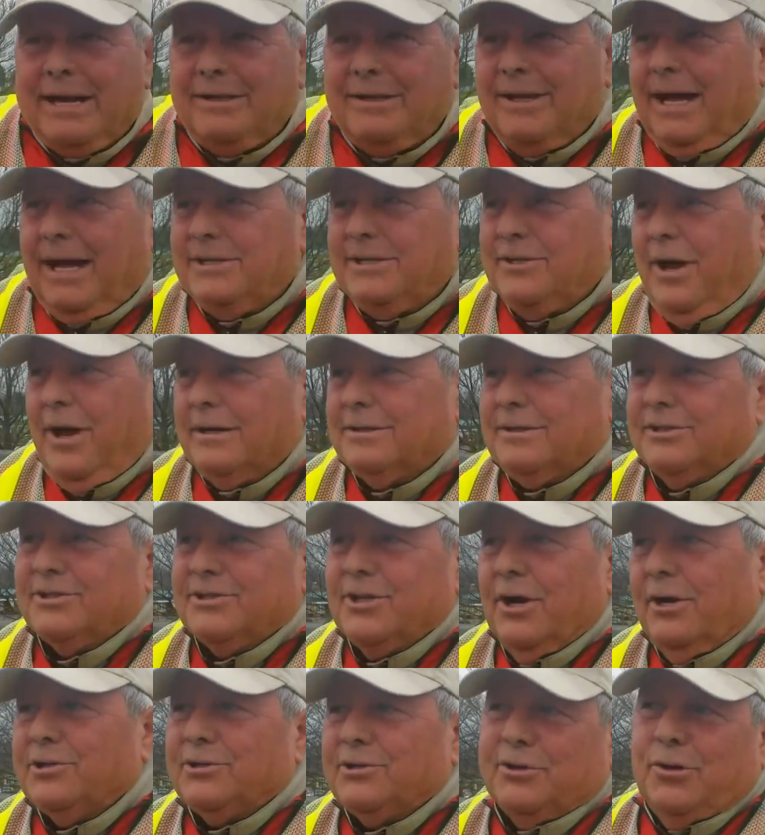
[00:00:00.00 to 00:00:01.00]
I talked to
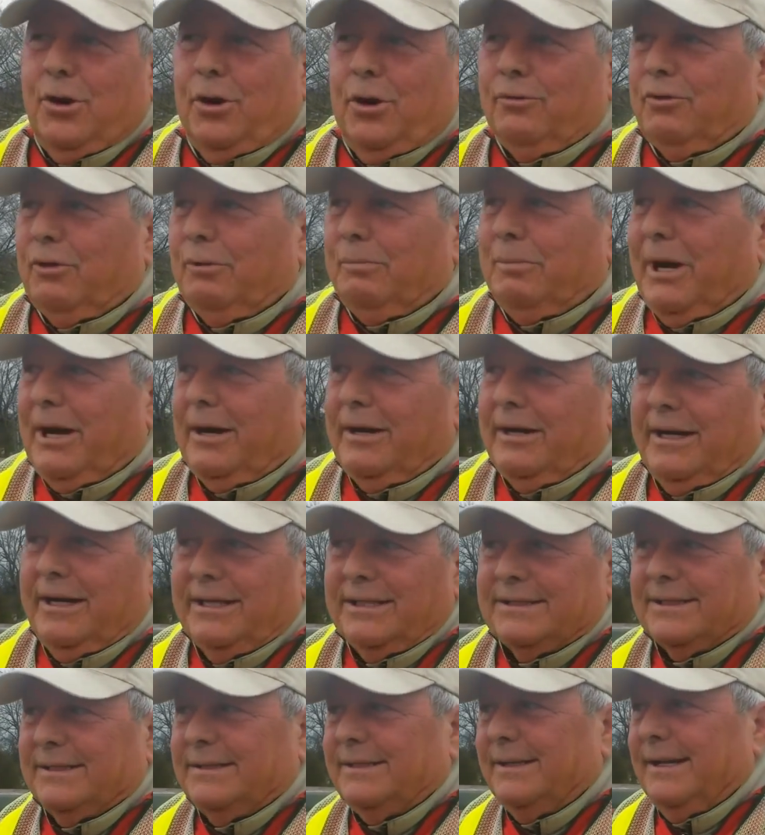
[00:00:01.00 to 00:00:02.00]
Sergeant Cover about it, and
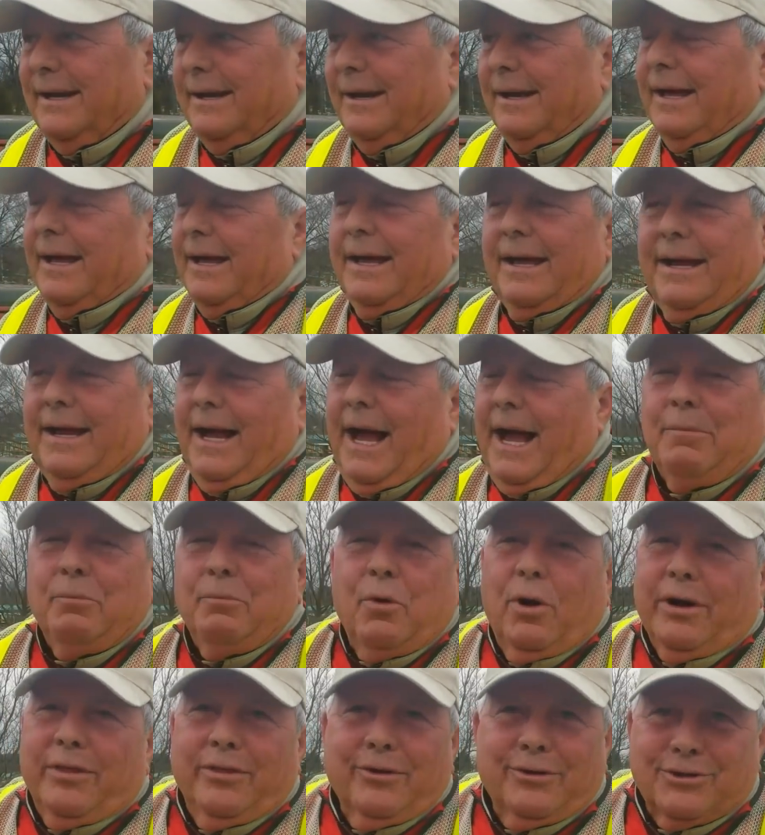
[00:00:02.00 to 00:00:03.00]
he said, "Yeah,
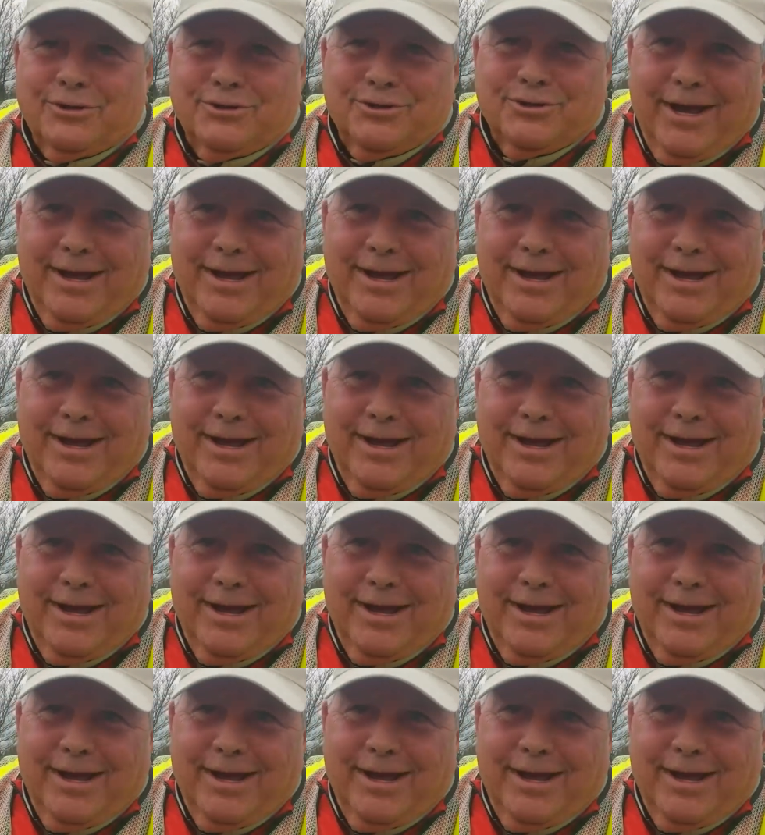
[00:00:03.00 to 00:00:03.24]
I'm one of those,